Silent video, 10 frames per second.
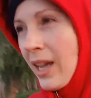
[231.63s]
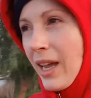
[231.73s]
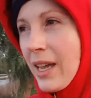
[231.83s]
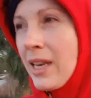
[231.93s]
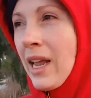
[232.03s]

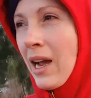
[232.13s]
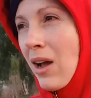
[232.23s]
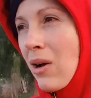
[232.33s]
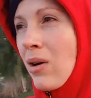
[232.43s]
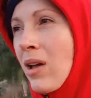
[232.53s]
And
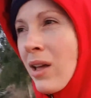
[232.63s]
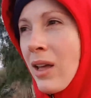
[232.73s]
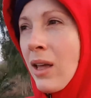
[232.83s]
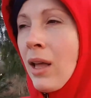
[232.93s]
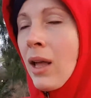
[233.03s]
now
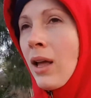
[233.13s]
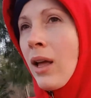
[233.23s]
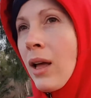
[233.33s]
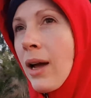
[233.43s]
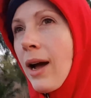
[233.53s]

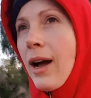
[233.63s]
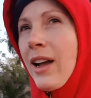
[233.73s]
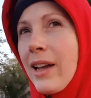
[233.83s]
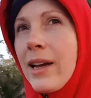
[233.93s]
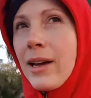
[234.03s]

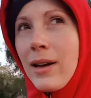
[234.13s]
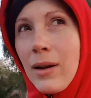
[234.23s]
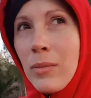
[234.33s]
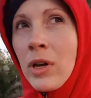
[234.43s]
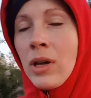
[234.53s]
I
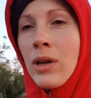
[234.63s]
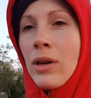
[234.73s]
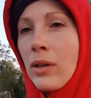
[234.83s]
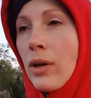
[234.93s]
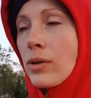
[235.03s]
am
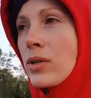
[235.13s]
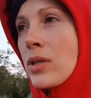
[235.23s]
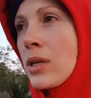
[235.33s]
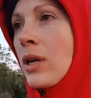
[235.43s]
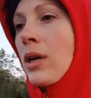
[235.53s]

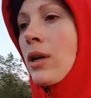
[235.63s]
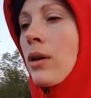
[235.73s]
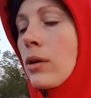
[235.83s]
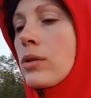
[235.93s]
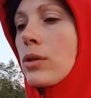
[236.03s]
close
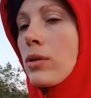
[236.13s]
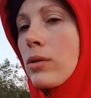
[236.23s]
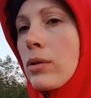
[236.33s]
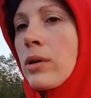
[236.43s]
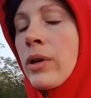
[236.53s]

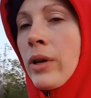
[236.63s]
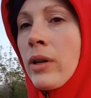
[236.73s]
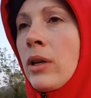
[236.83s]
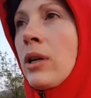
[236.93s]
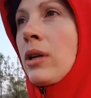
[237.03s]
to
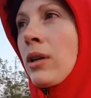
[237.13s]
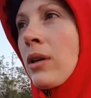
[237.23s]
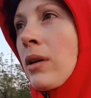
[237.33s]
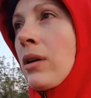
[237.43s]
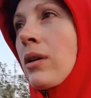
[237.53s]

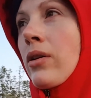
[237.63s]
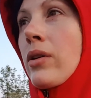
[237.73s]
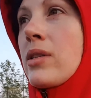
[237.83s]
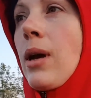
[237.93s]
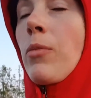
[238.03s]

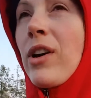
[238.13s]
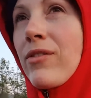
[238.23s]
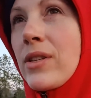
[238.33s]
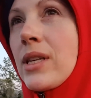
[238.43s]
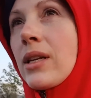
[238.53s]
somewhat
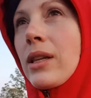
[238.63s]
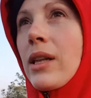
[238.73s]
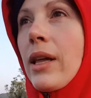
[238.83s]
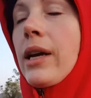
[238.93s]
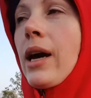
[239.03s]
physically,
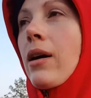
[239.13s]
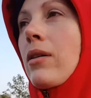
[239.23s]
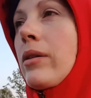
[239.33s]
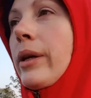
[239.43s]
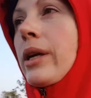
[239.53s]
like
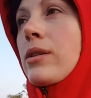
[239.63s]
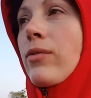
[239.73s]
as